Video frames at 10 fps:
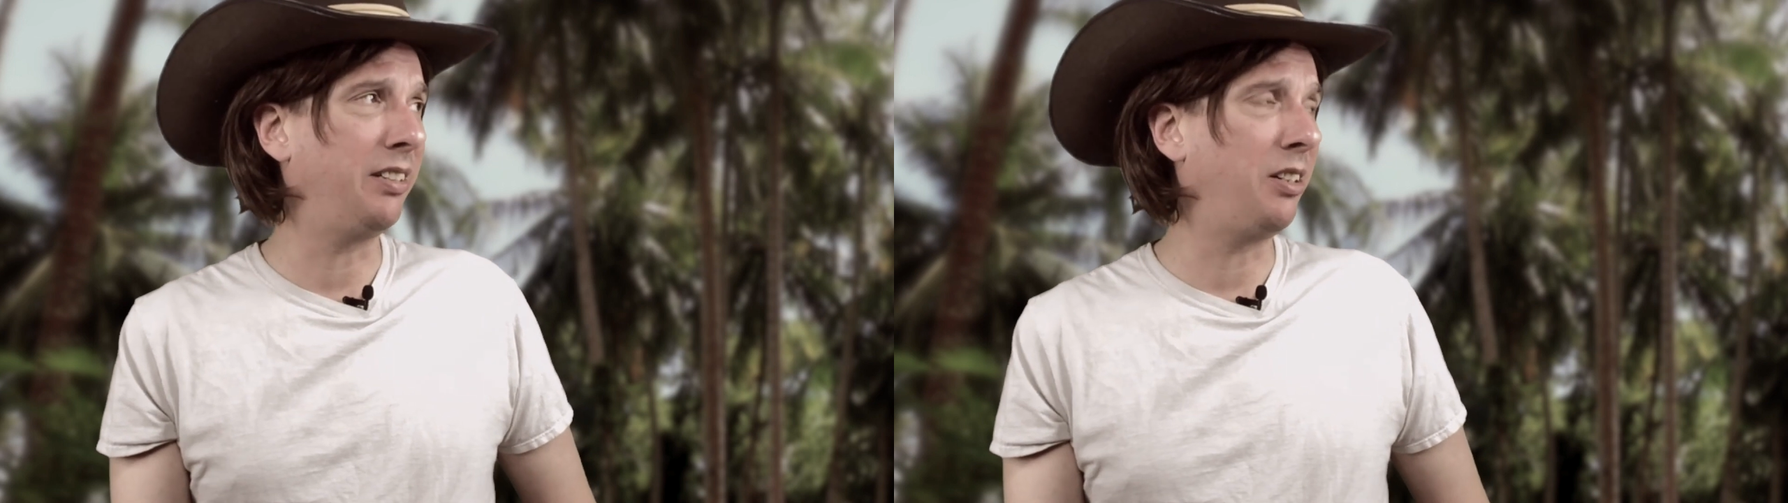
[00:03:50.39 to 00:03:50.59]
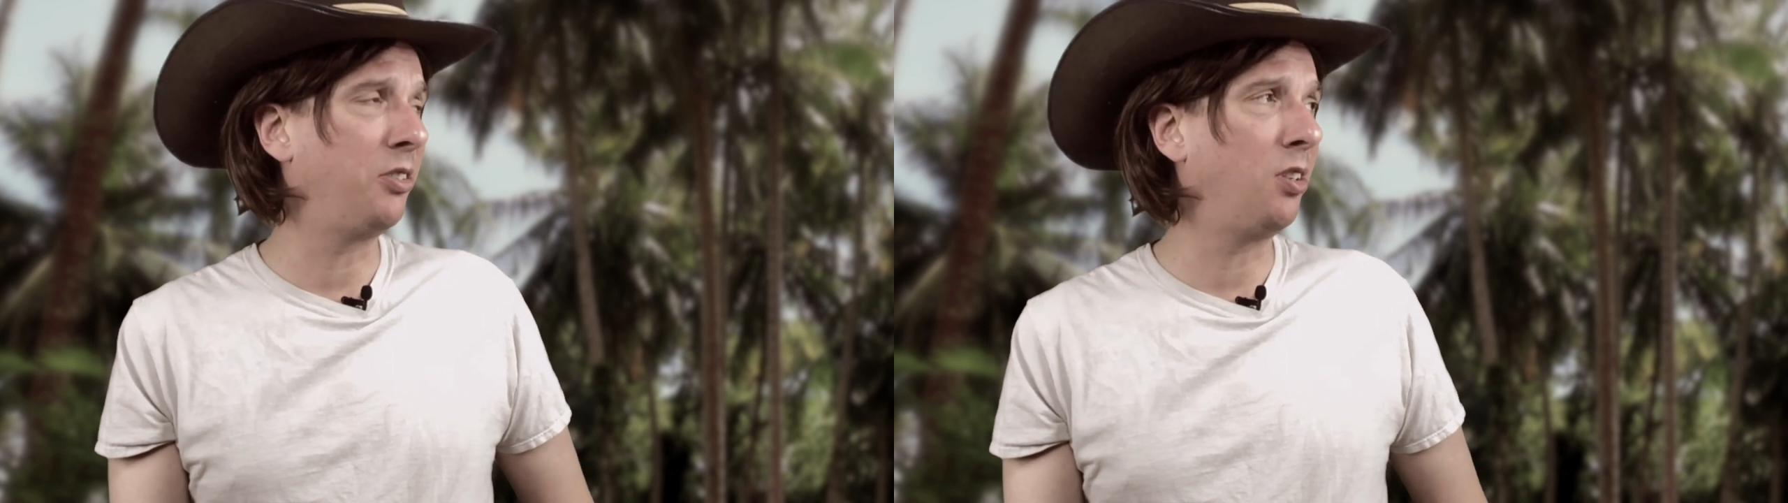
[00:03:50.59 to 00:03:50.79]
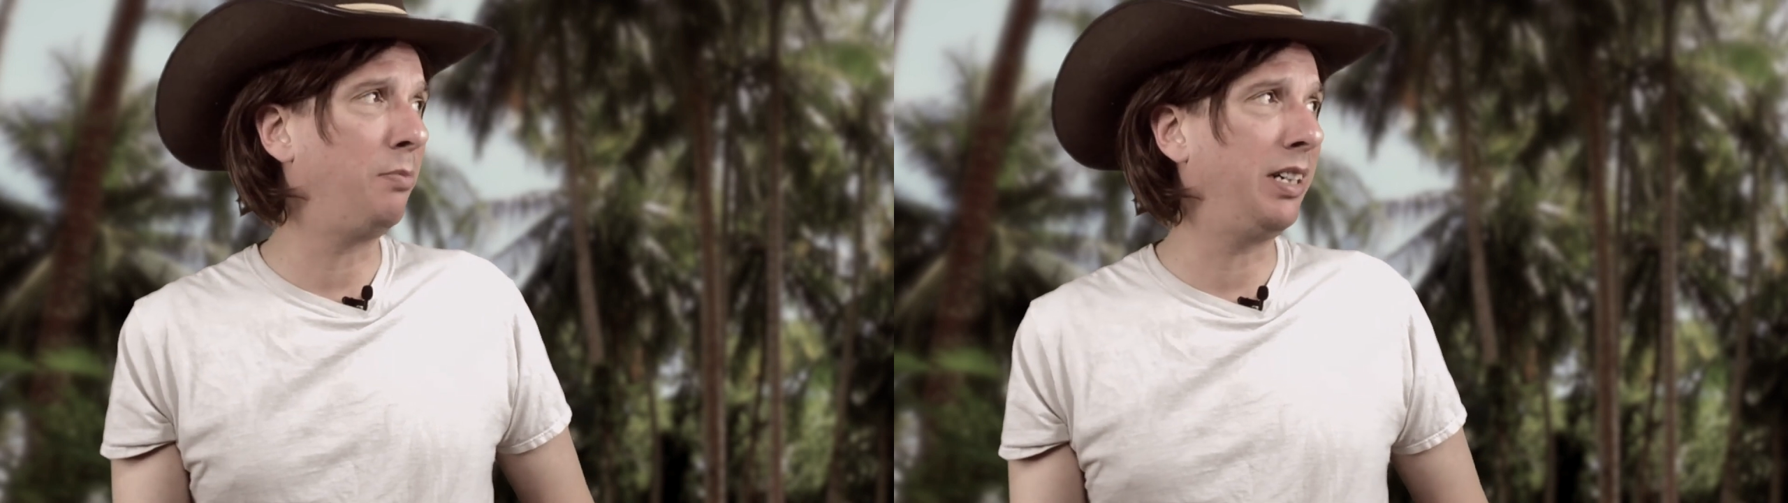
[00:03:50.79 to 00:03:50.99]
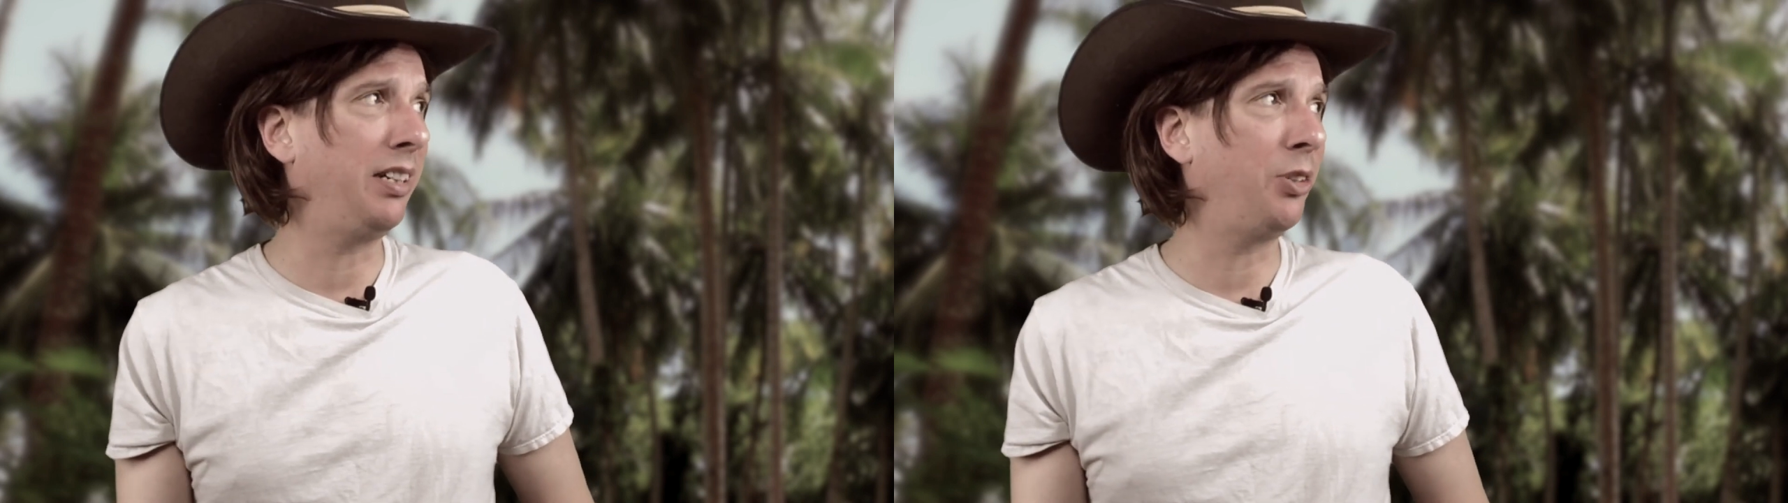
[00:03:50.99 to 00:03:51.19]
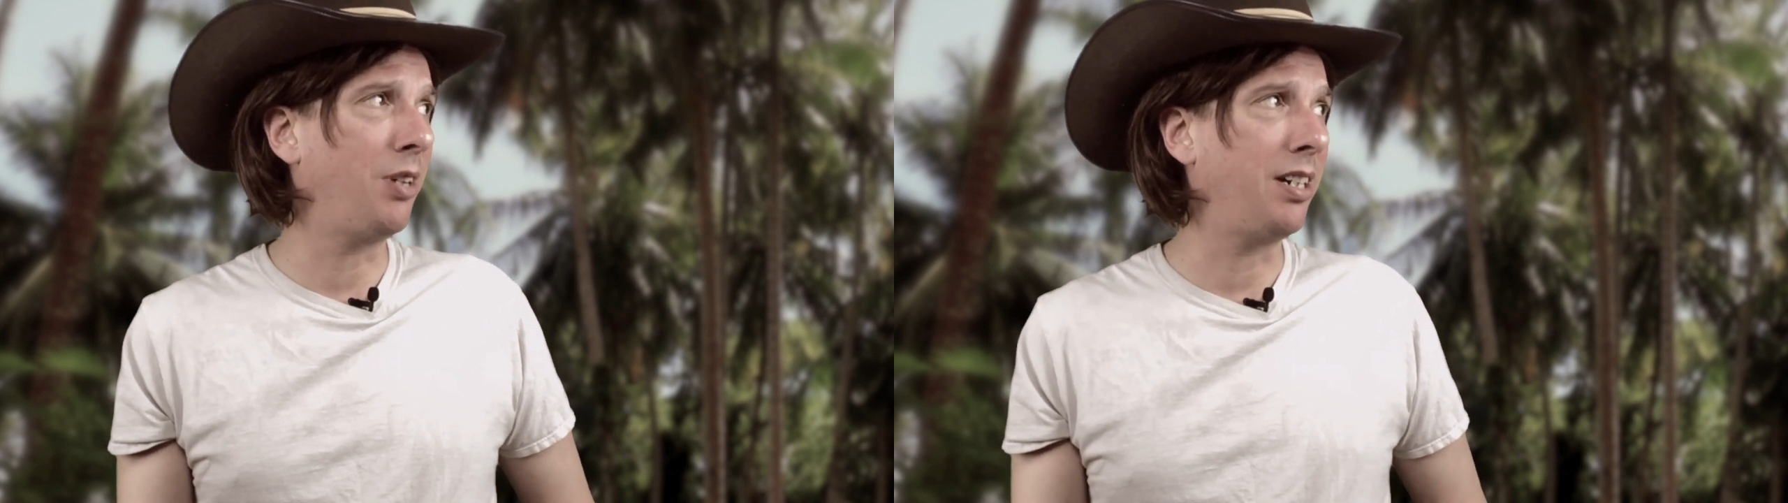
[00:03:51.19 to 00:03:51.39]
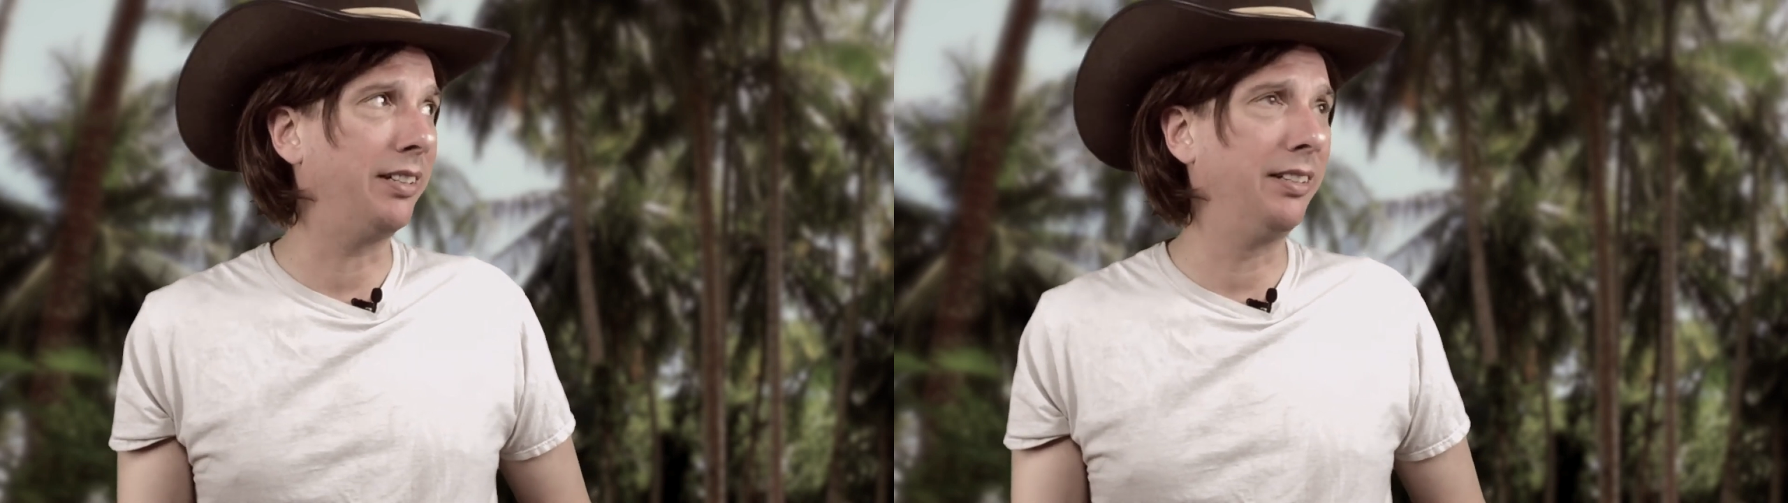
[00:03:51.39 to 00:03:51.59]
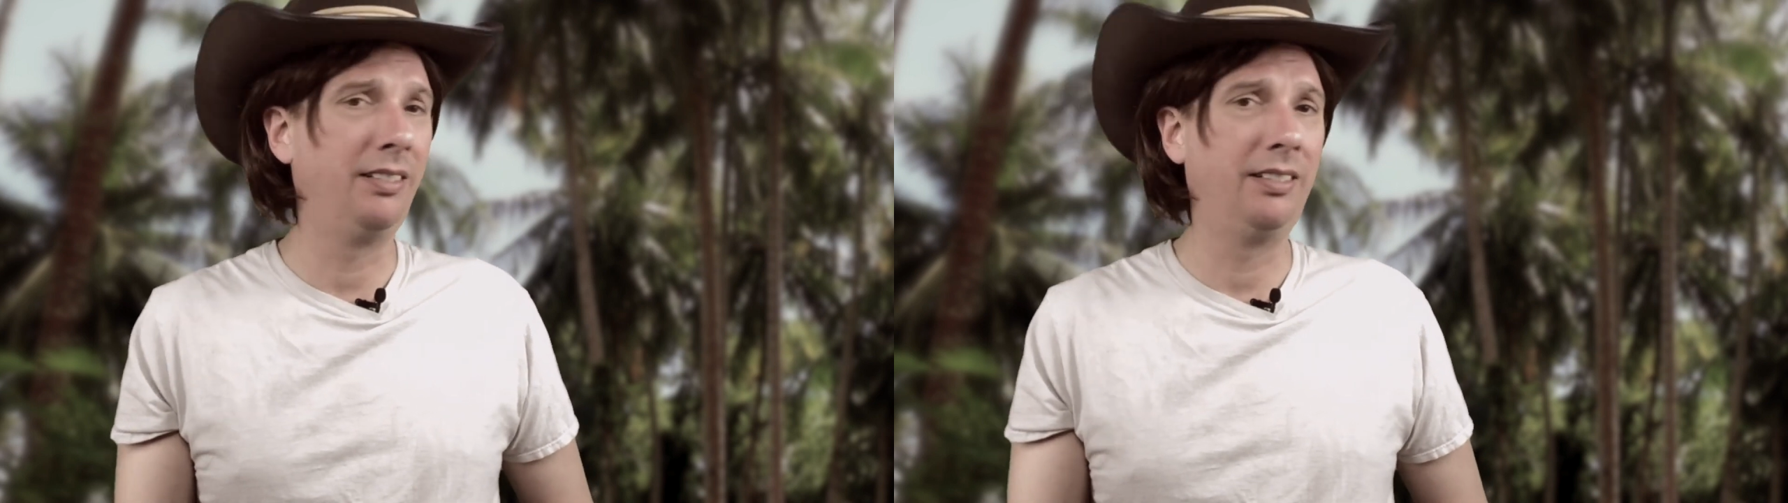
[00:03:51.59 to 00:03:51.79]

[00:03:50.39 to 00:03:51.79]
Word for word: then I'd stop being drunk.